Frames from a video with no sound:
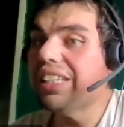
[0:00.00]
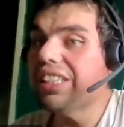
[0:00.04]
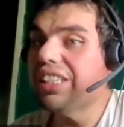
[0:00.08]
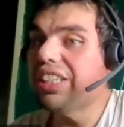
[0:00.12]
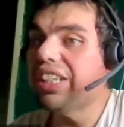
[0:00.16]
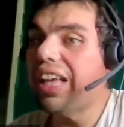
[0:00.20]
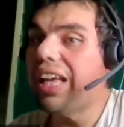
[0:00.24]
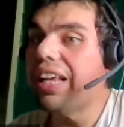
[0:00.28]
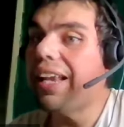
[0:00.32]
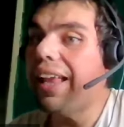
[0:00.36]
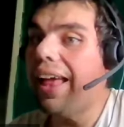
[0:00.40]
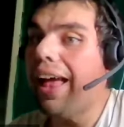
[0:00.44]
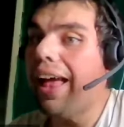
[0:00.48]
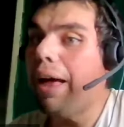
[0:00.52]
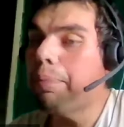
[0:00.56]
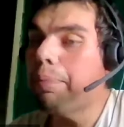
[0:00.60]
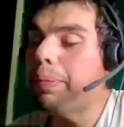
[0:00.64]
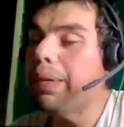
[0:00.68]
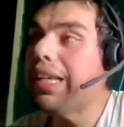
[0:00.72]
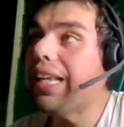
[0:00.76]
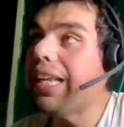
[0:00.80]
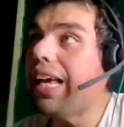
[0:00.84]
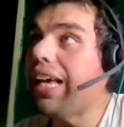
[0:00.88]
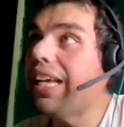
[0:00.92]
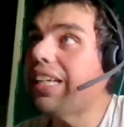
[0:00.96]
because in
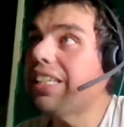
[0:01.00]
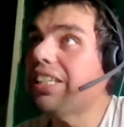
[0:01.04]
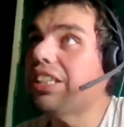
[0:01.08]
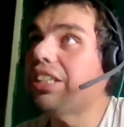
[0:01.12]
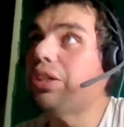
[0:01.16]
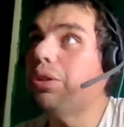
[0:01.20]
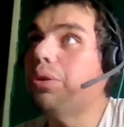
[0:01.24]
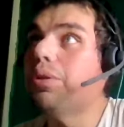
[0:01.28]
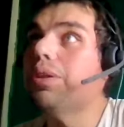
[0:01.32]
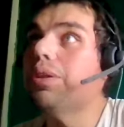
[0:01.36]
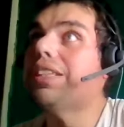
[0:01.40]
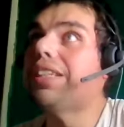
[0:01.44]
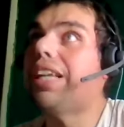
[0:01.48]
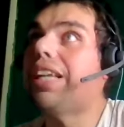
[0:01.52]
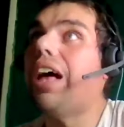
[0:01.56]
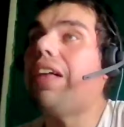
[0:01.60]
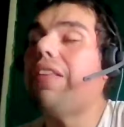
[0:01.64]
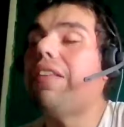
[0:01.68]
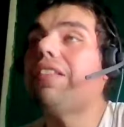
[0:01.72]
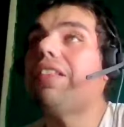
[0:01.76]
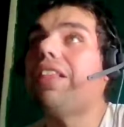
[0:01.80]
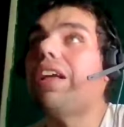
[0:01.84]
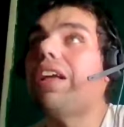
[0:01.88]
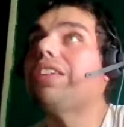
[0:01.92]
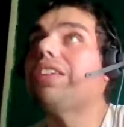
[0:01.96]
Happy Days, like, you could tell
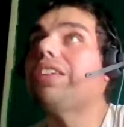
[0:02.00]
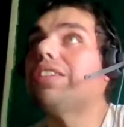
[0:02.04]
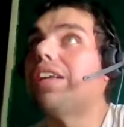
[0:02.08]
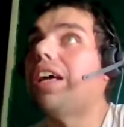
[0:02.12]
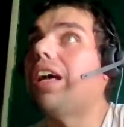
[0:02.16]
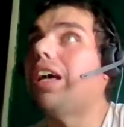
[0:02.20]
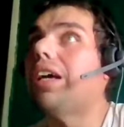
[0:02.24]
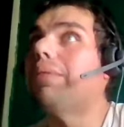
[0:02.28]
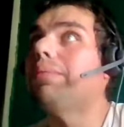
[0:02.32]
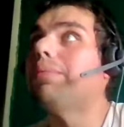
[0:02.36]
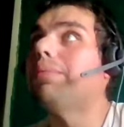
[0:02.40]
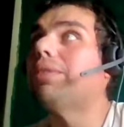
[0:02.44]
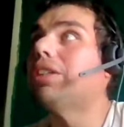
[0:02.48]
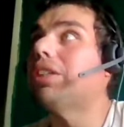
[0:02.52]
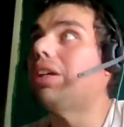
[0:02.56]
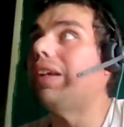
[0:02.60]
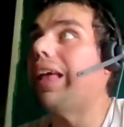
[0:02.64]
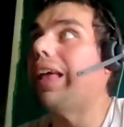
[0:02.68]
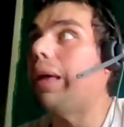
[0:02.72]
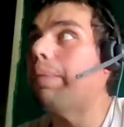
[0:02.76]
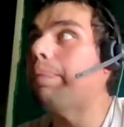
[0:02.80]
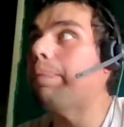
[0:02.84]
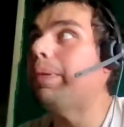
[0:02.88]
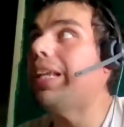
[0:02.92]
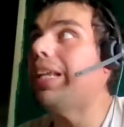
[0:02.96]
that there's times on
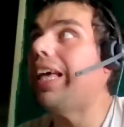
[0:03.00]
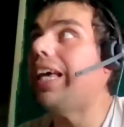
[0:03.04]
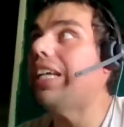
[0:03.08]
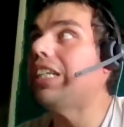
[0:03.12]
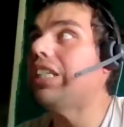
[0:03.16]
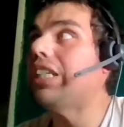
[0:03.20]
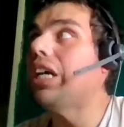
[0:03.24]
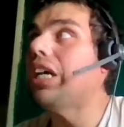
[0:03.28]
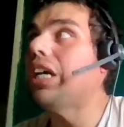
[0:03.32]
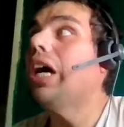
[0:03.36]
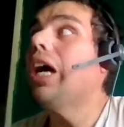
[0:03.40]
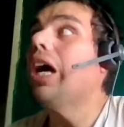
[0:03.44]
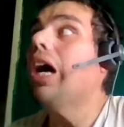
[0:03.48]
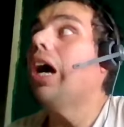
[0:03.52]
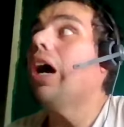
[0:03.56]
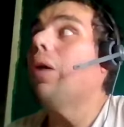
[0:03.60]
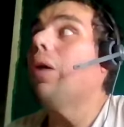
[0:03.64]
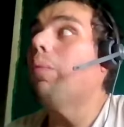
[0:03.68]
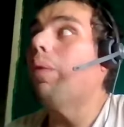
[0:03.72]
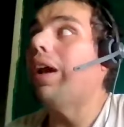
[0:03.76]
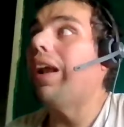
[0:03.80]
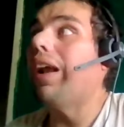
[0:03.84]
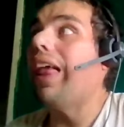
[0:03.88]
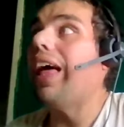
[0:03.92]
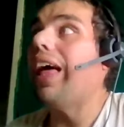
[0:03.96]
Happy Days
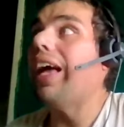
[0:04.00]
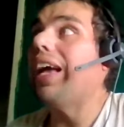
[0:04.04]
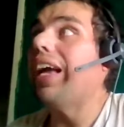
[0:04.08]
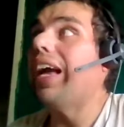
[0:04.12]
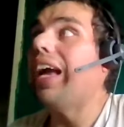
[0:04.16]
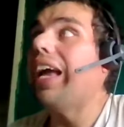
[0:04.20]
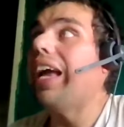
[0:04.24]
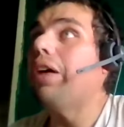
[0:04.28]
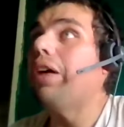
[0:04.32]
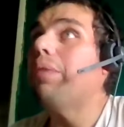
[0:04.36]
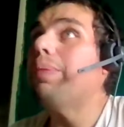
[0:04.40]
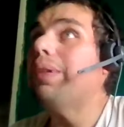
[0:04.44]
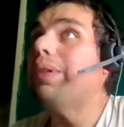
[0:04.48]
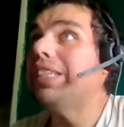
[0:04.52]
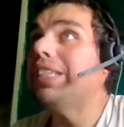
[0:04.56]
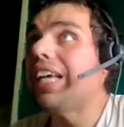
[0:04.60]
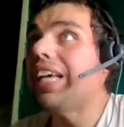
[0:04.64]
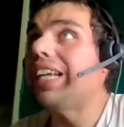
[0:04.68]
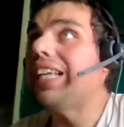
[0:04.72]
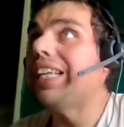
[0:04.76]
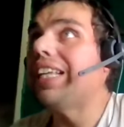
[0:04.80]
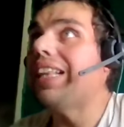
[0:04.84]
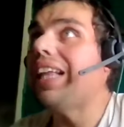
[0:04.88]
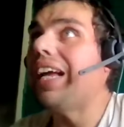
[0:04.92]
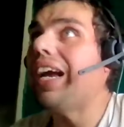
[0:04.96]
where like he'll be
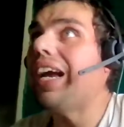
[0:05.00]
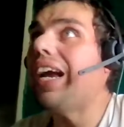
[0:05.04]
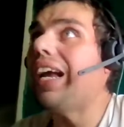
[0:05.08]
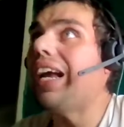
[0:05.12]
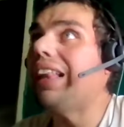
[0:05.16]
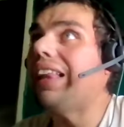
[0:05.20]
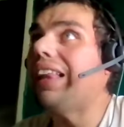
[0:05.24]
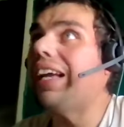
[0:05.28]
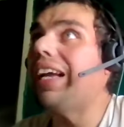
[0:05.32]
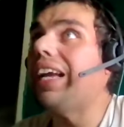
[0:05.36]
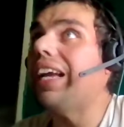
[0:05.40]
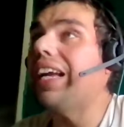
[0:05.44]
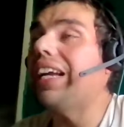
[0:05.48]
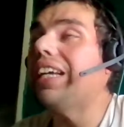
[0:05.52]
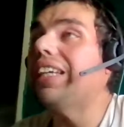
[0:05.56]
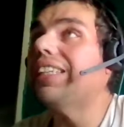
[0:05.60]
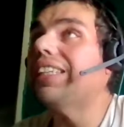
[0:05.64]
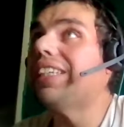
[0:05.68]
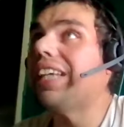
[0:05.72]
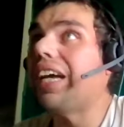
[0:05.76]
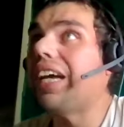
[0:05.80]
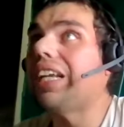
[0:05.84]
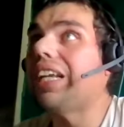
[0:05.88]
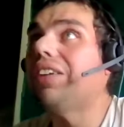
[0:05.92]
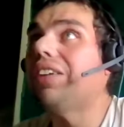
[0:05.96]
standing there and like he's
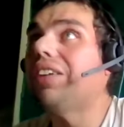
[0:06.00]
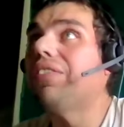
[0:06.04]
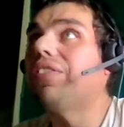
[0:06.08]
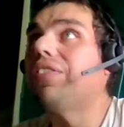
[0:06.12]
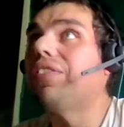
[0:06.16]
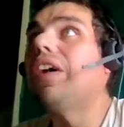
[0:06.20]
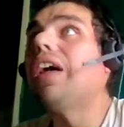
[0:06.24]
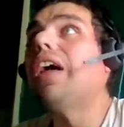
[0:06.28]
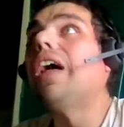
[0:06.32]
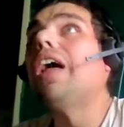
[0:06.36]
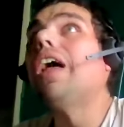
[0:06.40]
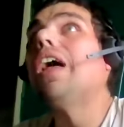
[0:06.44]
kind of